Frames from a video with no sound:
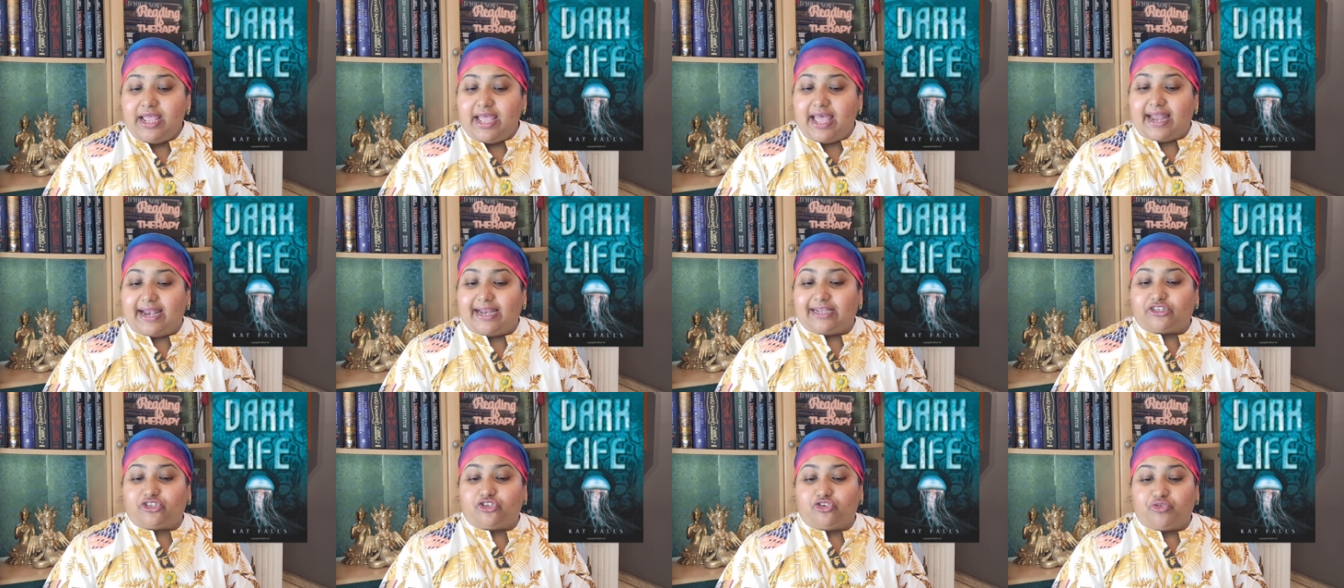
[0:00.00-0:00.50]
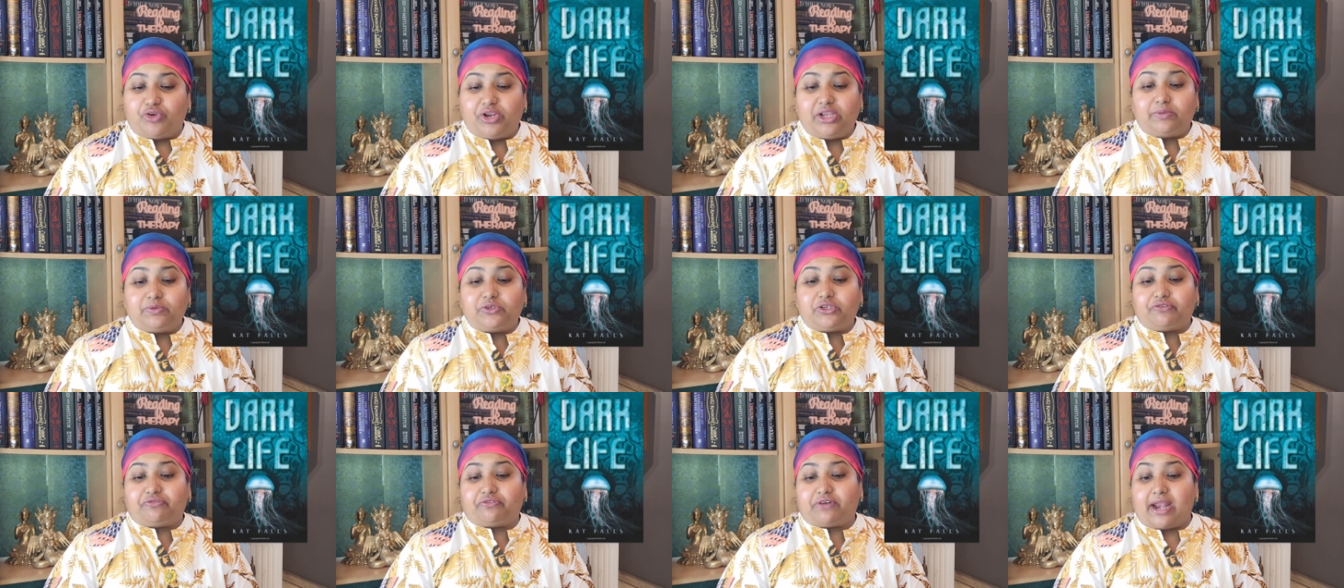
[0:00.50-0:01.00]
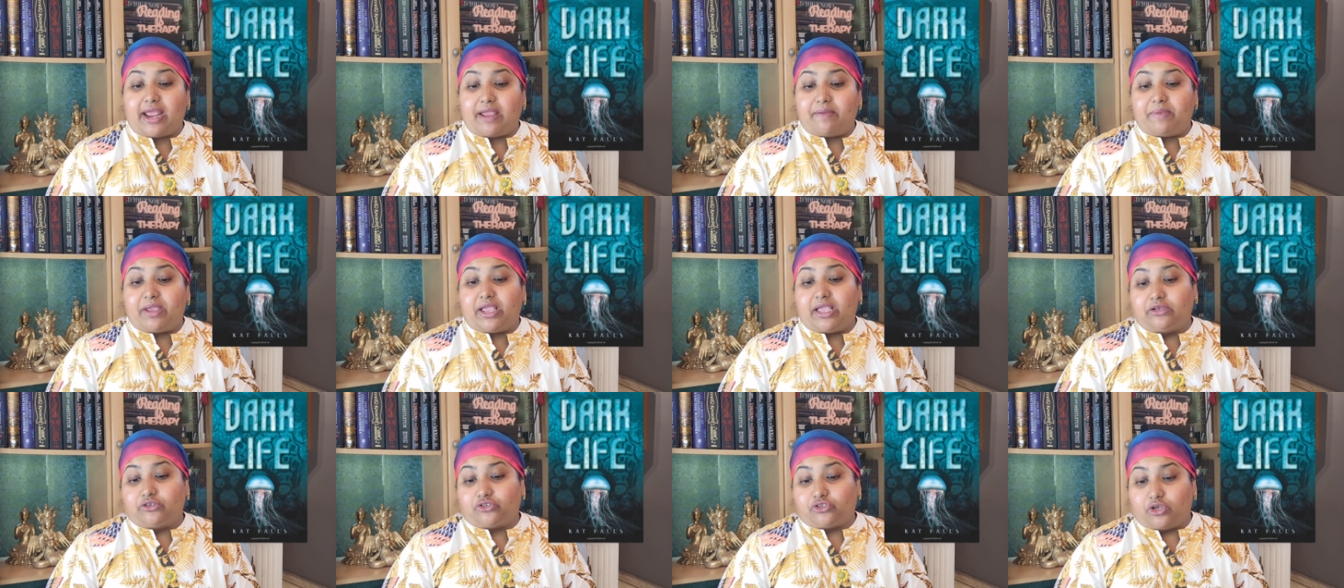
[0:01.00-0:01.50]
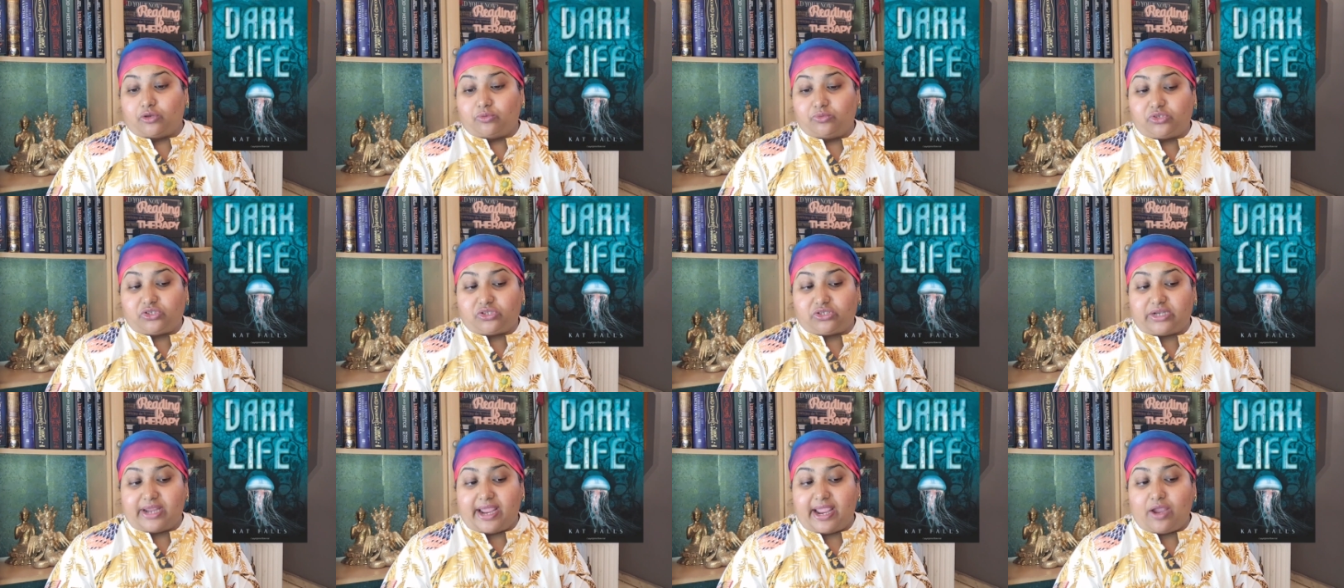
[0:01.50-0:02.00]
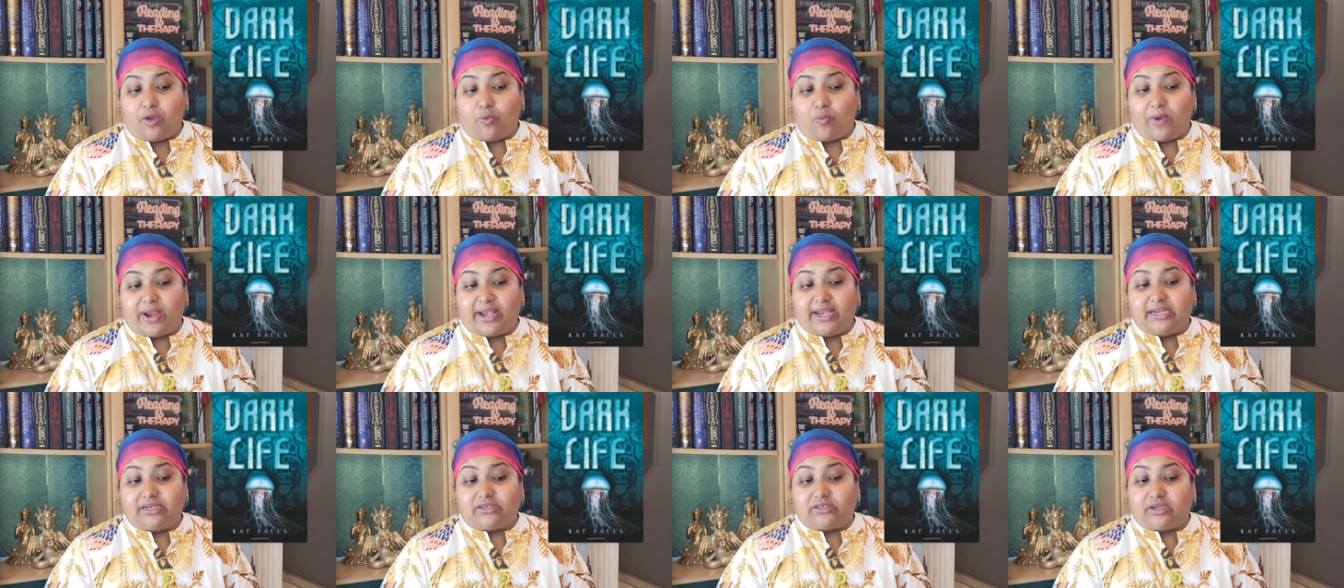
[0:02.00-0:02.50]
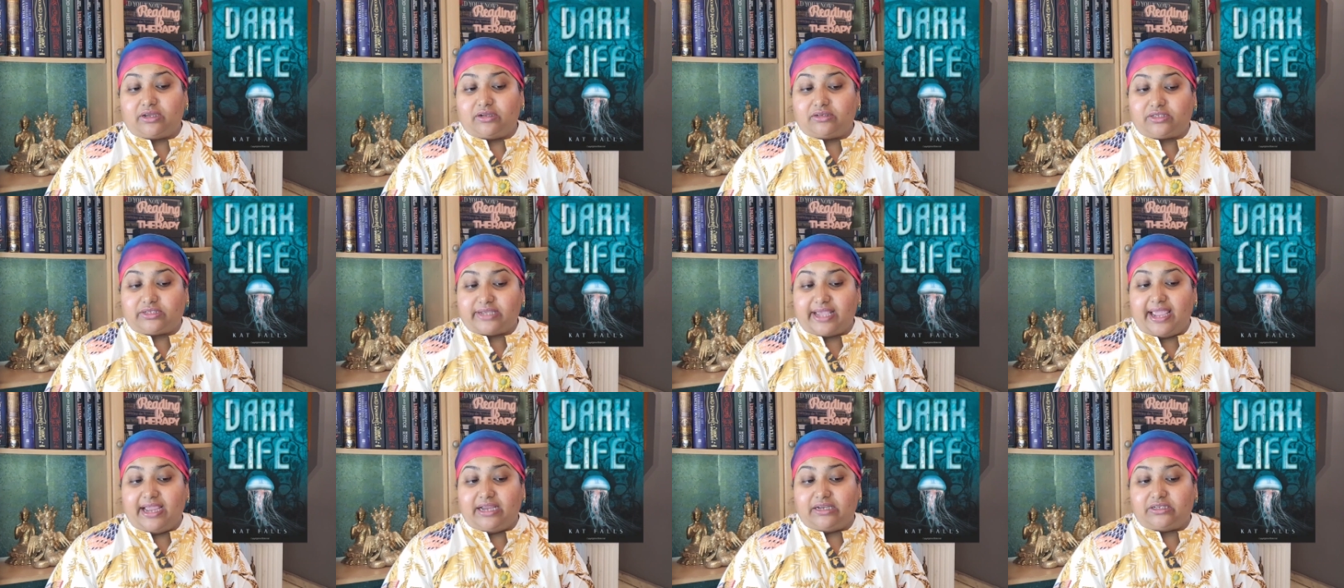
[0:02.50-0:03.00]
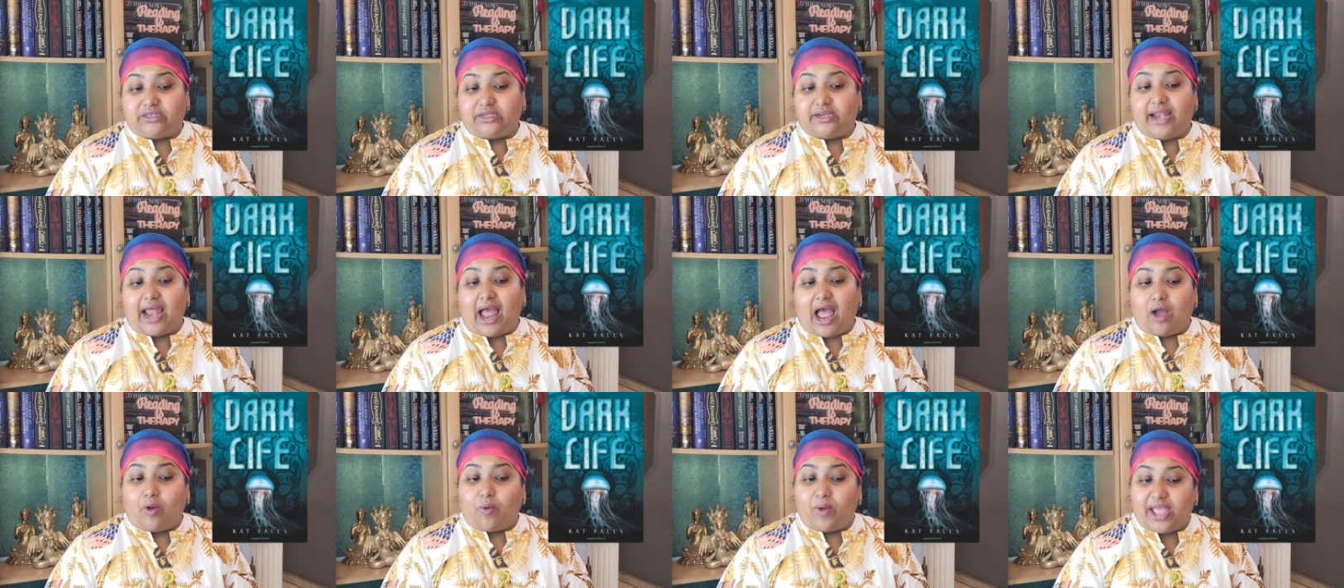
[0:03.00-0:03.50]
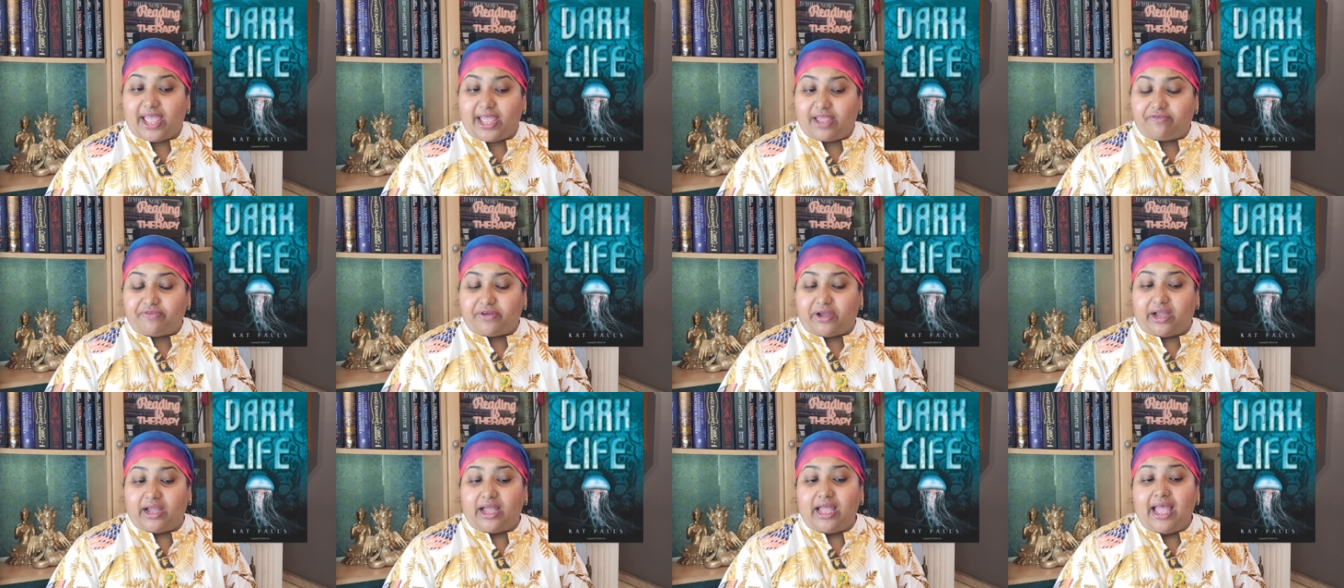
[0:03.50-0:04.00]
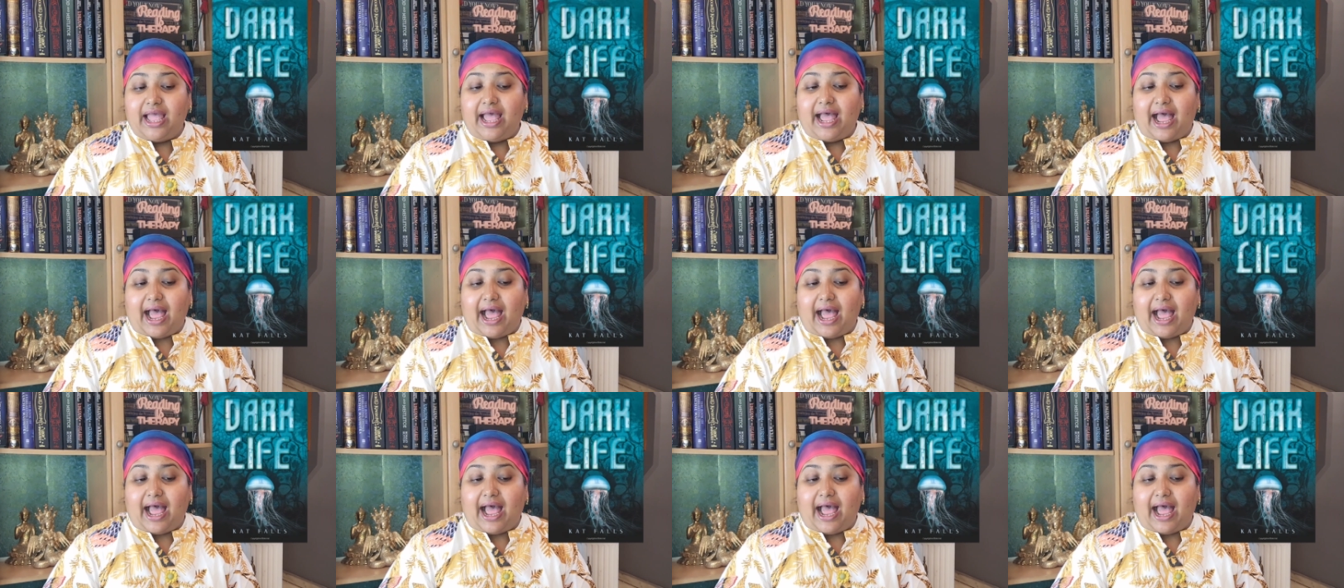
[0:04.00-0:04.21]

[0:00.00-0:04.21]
and has dreams of claiming his own stake when he turns 18. However,